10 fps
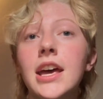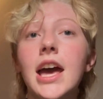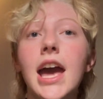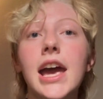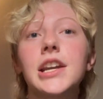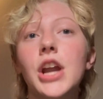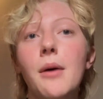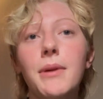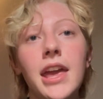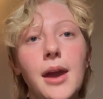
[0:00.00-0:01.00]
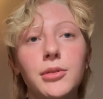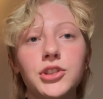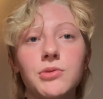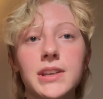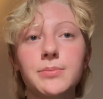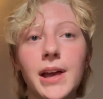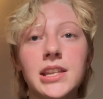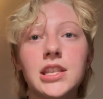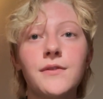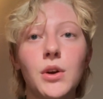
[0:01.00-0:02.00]
and not being able to explain
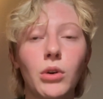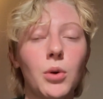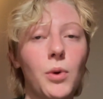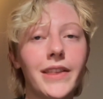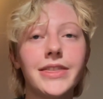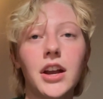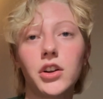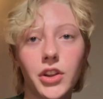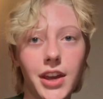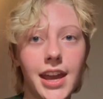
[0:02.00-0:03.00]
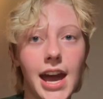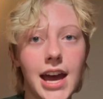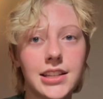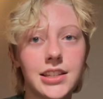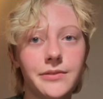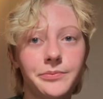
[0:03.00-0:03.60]
to the viewer what they are looking at.